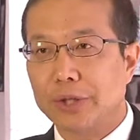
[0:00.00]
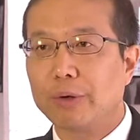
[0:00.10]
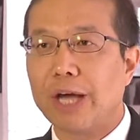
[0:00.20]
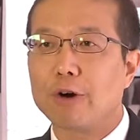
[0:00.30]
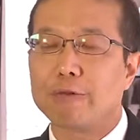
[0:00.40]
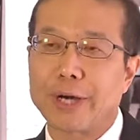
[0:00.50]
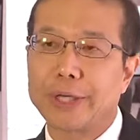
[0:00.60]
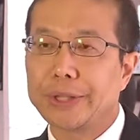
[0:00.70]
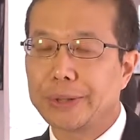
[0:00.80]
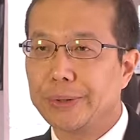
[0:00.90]
you have
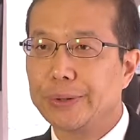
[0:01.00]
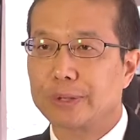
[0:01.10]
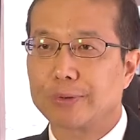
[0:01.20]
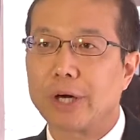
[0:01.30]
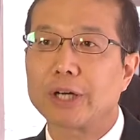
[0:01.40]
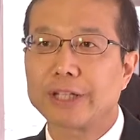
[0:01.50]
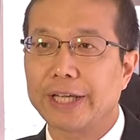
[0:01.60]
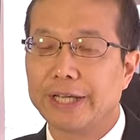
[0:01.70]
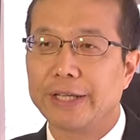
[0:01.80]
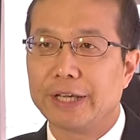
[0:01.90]
very good
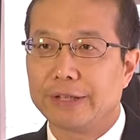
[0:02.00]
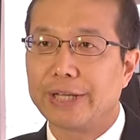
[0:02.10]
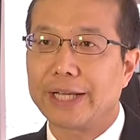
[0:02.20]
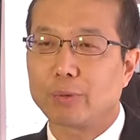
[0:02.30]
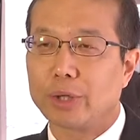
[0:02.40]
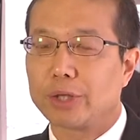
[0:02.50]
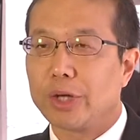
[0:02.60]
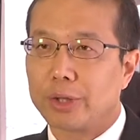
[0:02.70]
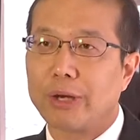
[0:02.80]
quality network,